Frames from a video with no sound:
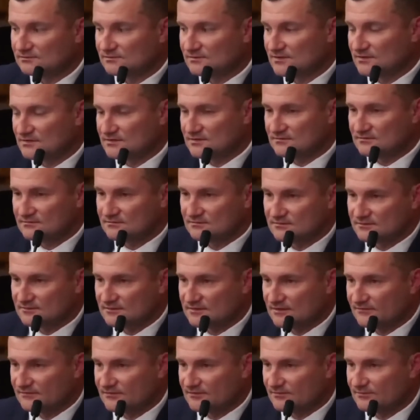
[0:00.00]
there's
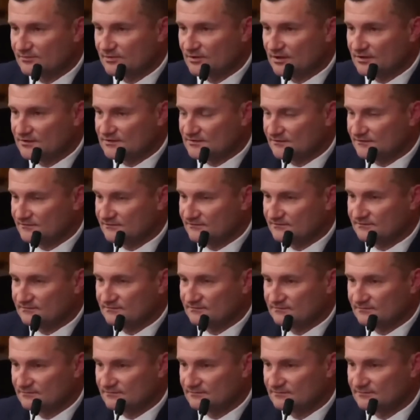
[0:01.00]
different parts of
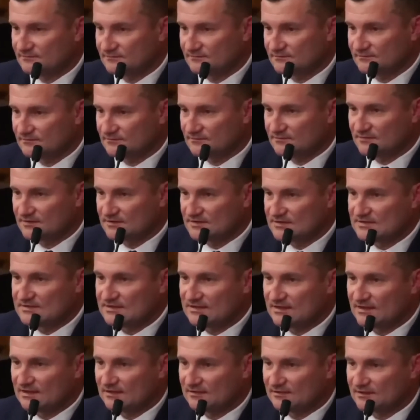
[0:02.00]
the
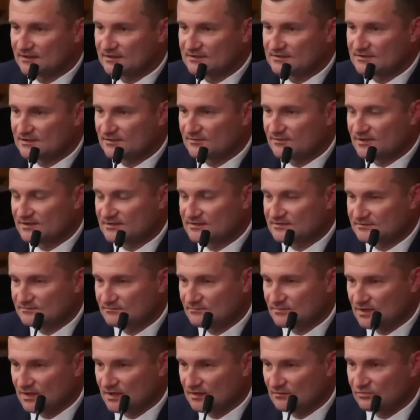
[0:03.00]
stain. Some has
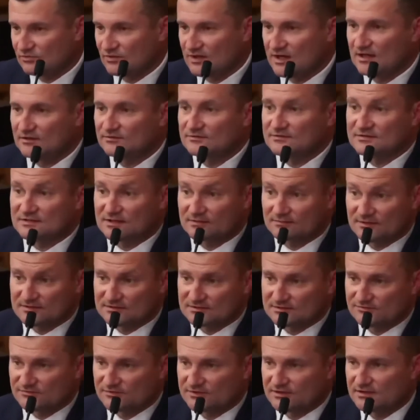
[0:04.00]
brown, some
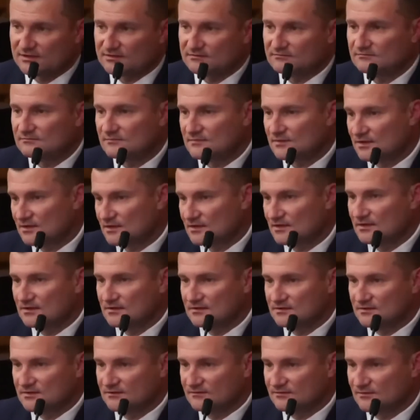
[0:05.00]
has green,
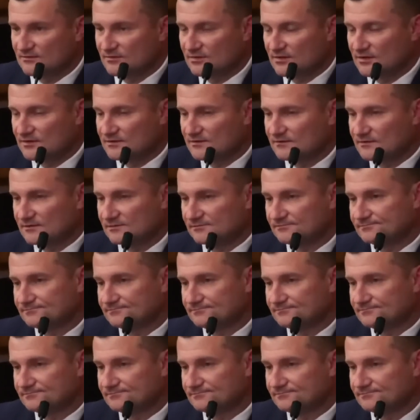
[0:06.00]
different parts of it.